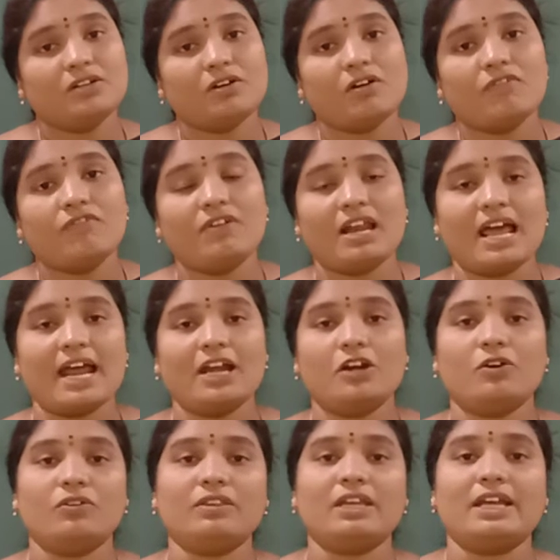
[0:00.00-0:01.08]
of land
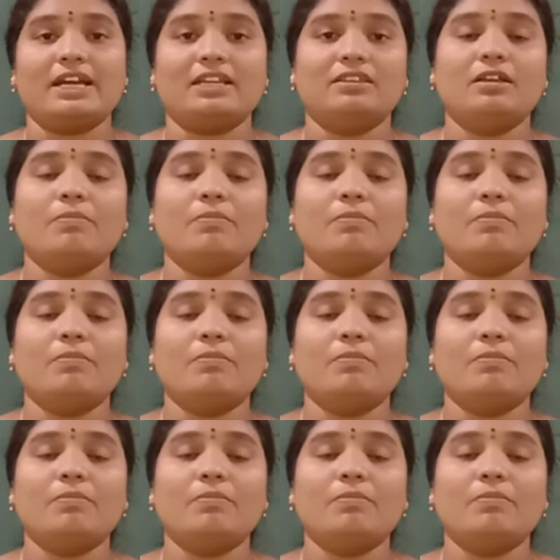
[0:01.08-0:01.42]
on the earth.